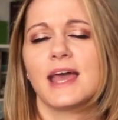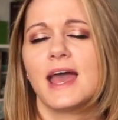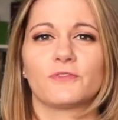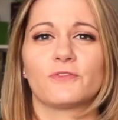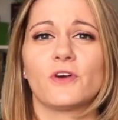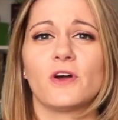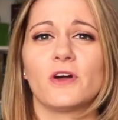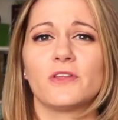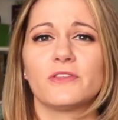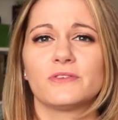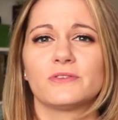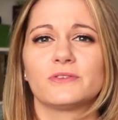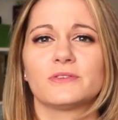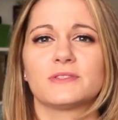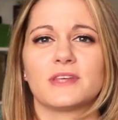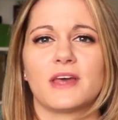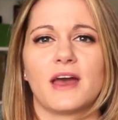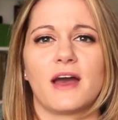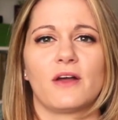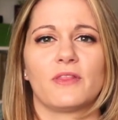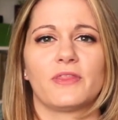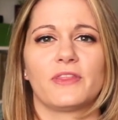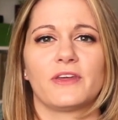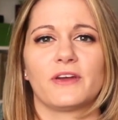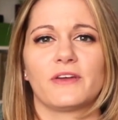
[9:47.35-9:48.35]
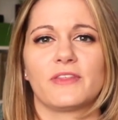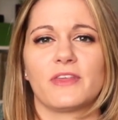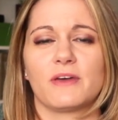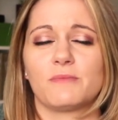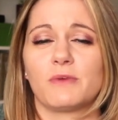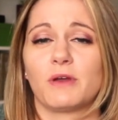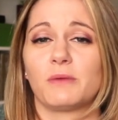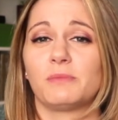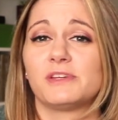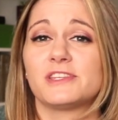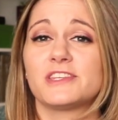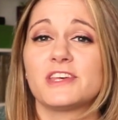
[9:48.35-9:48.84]
For all those out there that
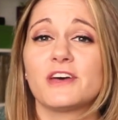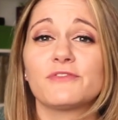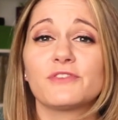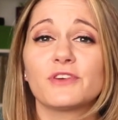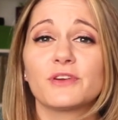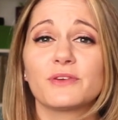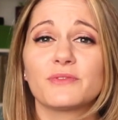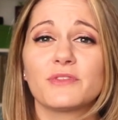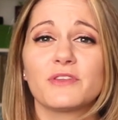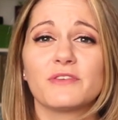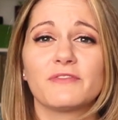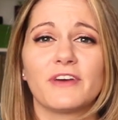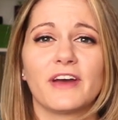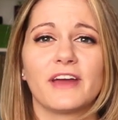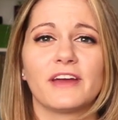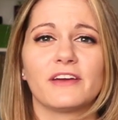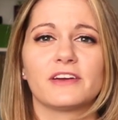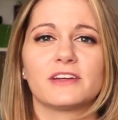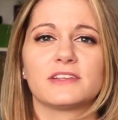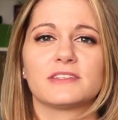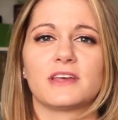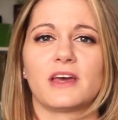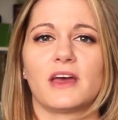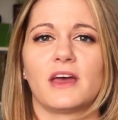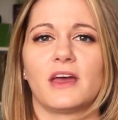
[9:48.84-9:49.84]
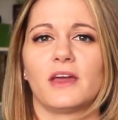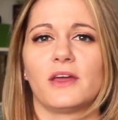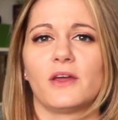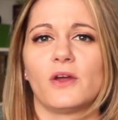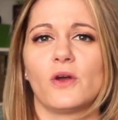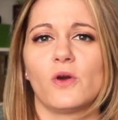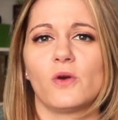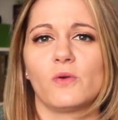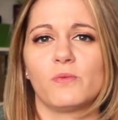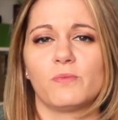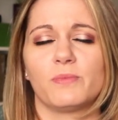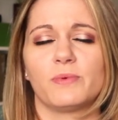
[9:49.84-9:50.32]
might be suffering from the virus, I
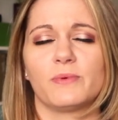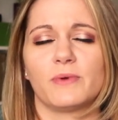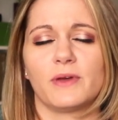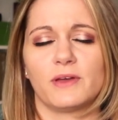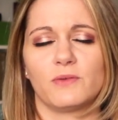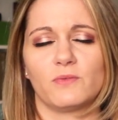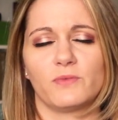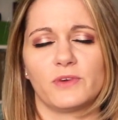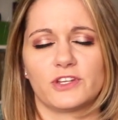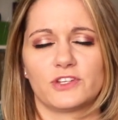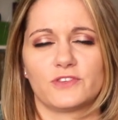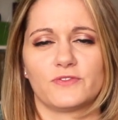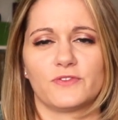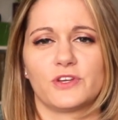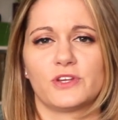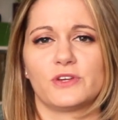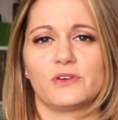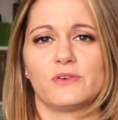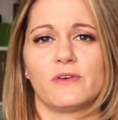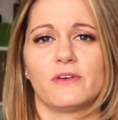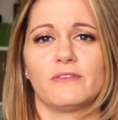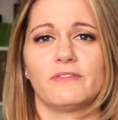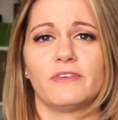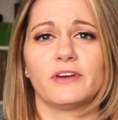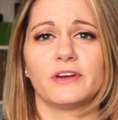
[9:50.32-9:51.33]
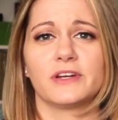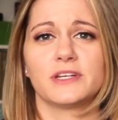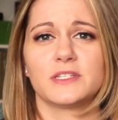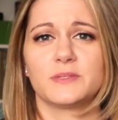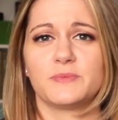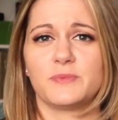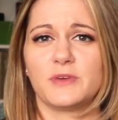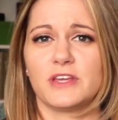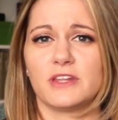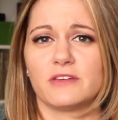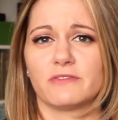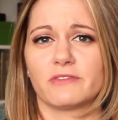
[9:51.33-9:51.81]
hope and wish for you a very
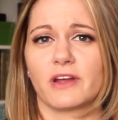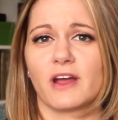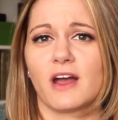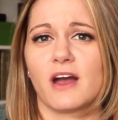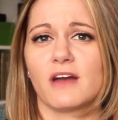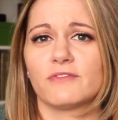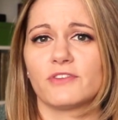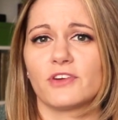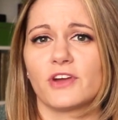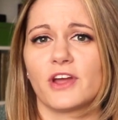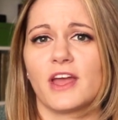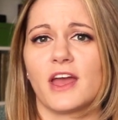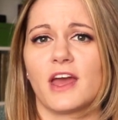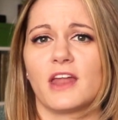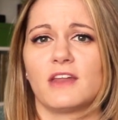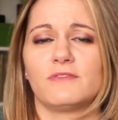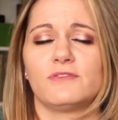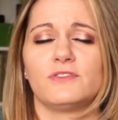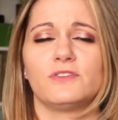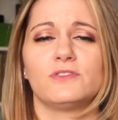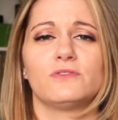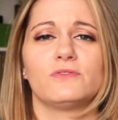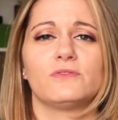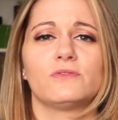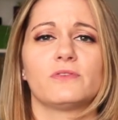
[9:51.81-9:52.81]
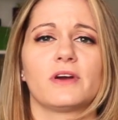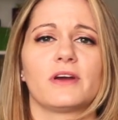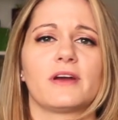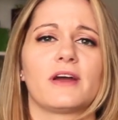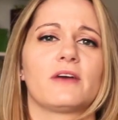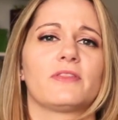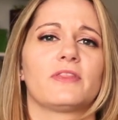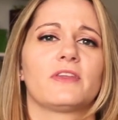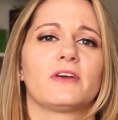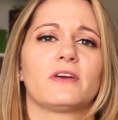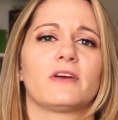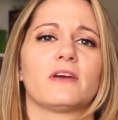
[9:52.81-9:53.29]
speedy recovery. And if you are
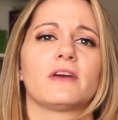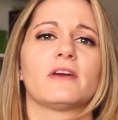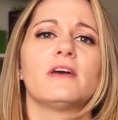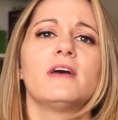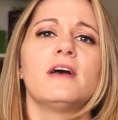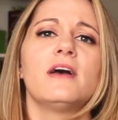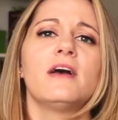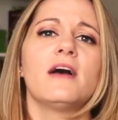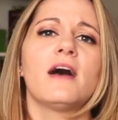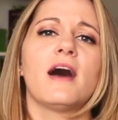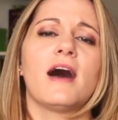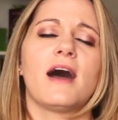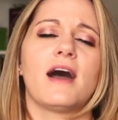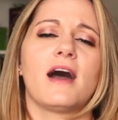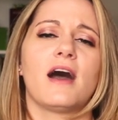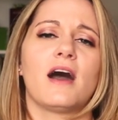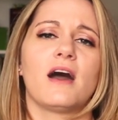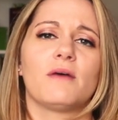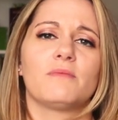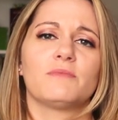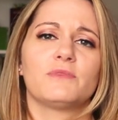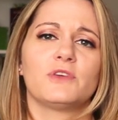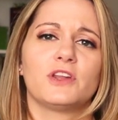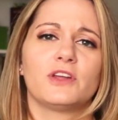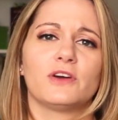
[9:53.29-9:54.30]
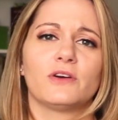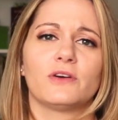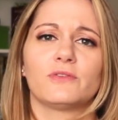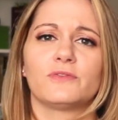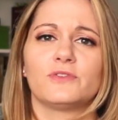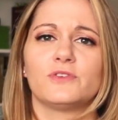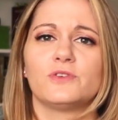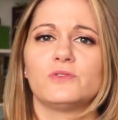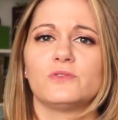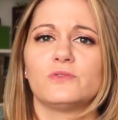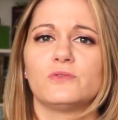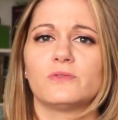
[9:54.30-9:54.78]
out there, um, you know,
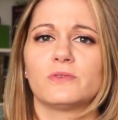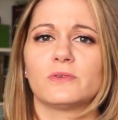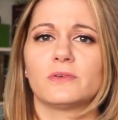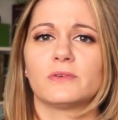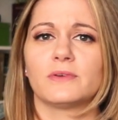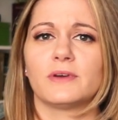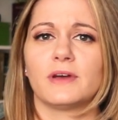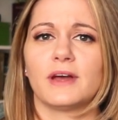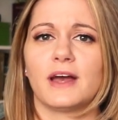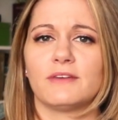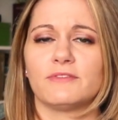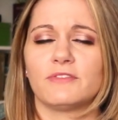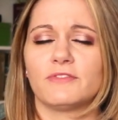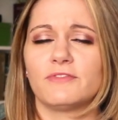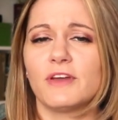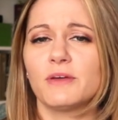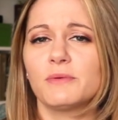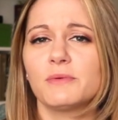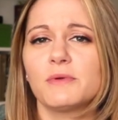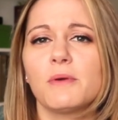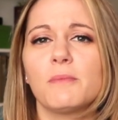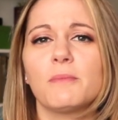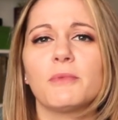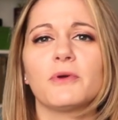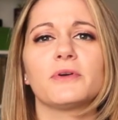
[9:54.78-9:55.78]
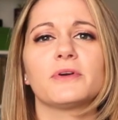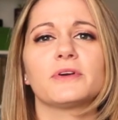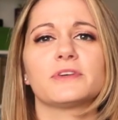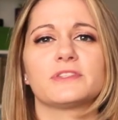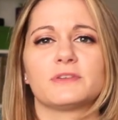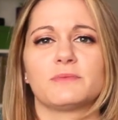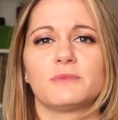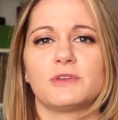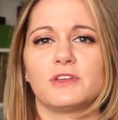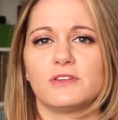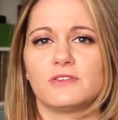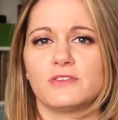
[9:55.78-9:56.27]
if you have a family member or
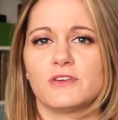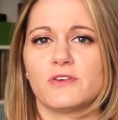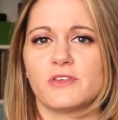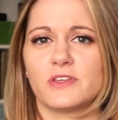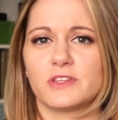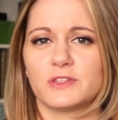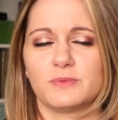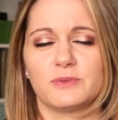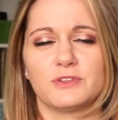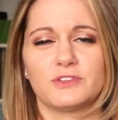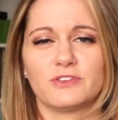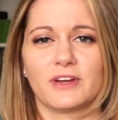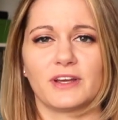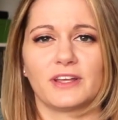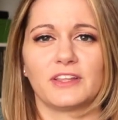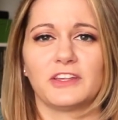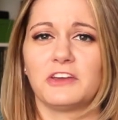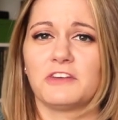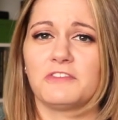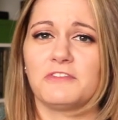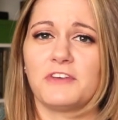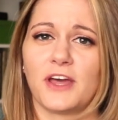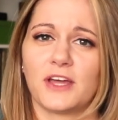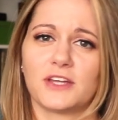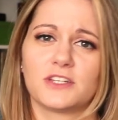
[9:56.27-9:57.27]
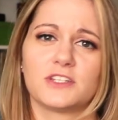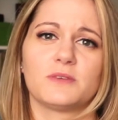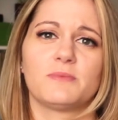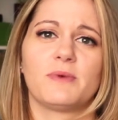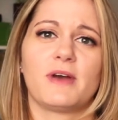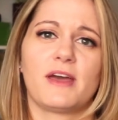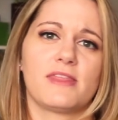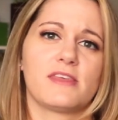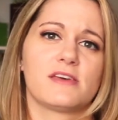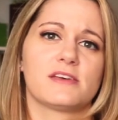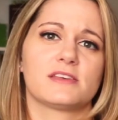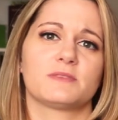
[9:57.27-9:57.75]
somebody you know that's been directly affected
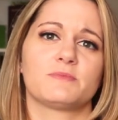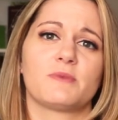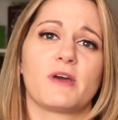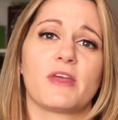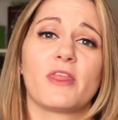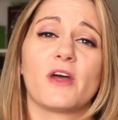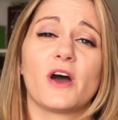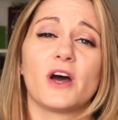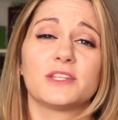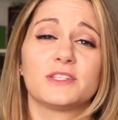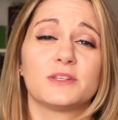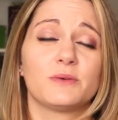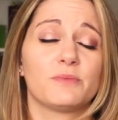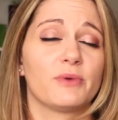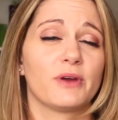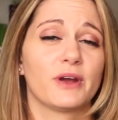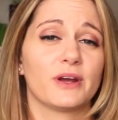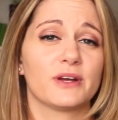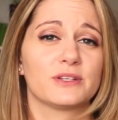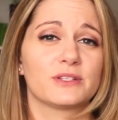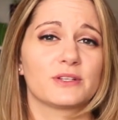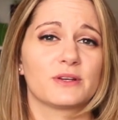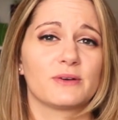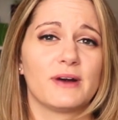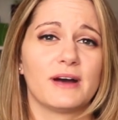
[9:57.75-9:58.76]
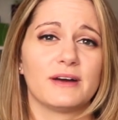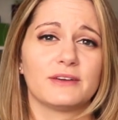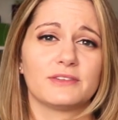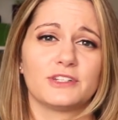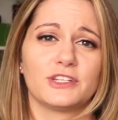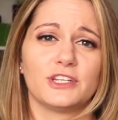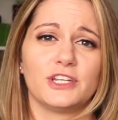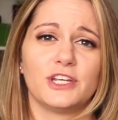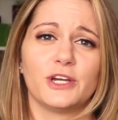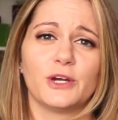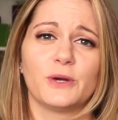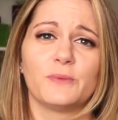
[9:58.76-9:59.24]
by this, my thoughts and prayers go out
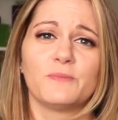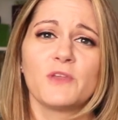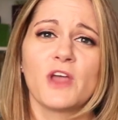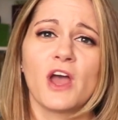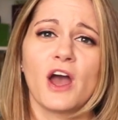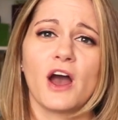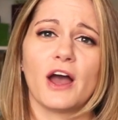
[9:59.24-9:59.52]
to you.